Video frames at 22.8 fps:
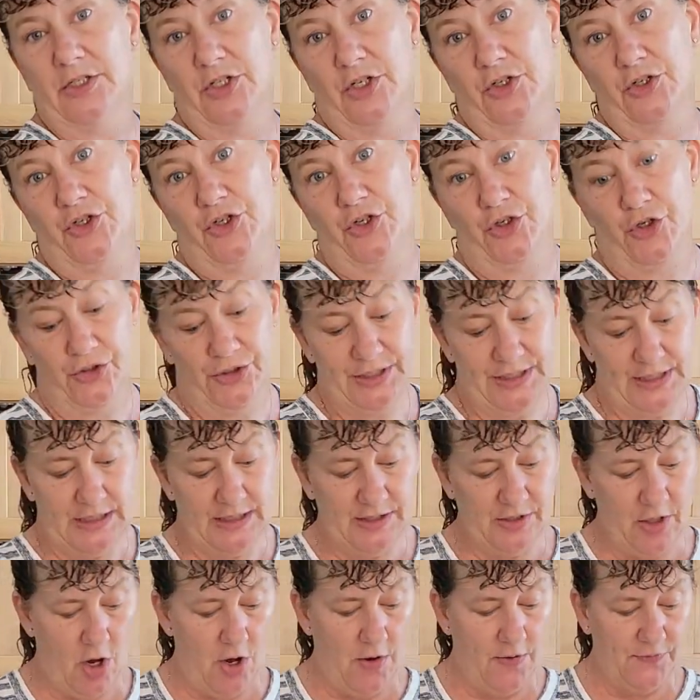and your sugar's
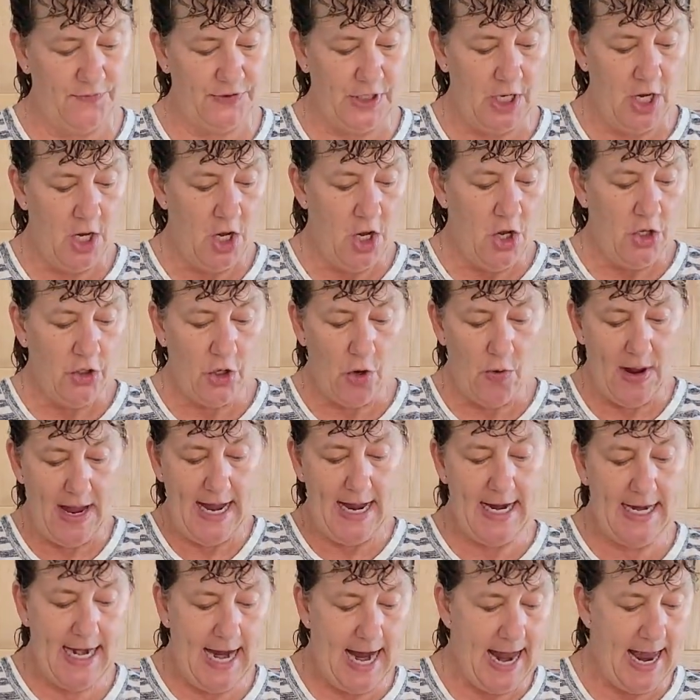dissolved, go
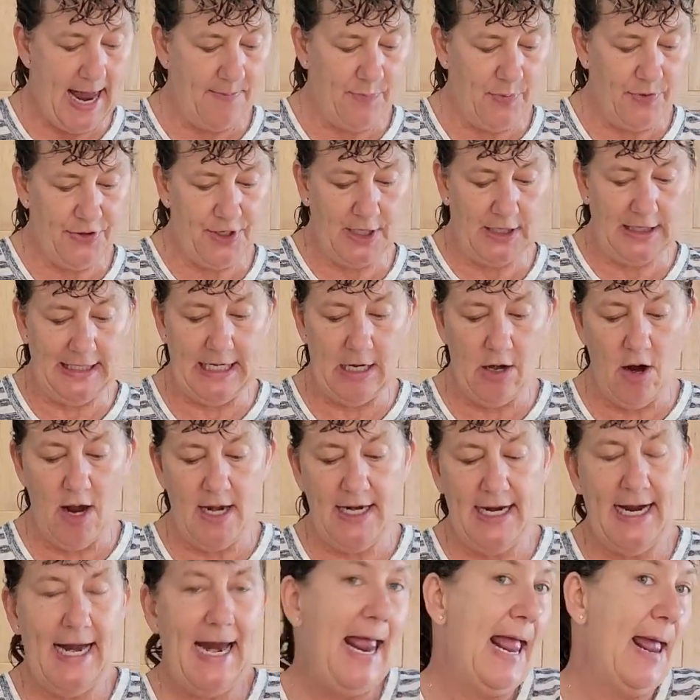ahead and put the lid
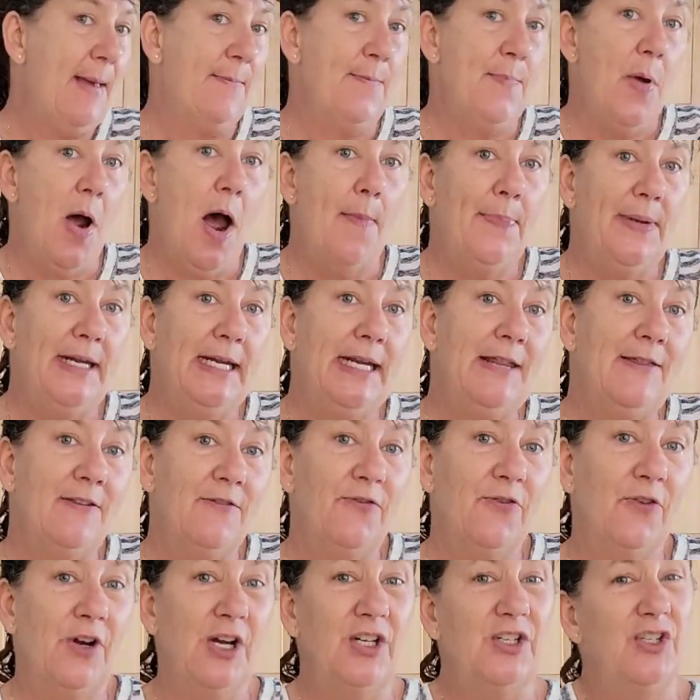on it and pop it in
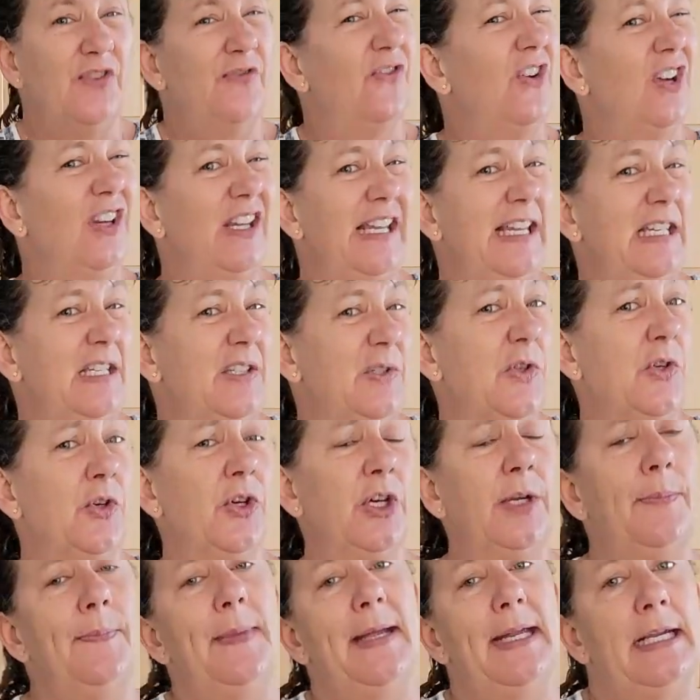the fridge for at least
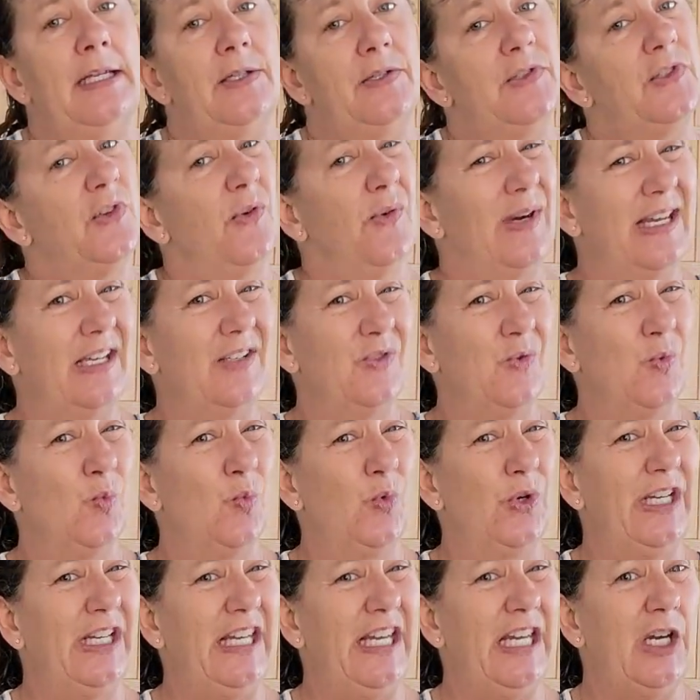30 minutes so it gets
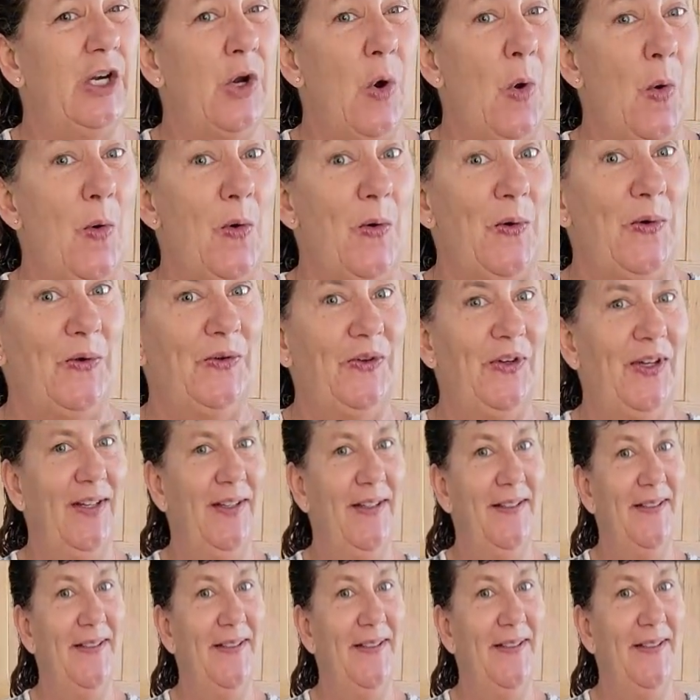really cold.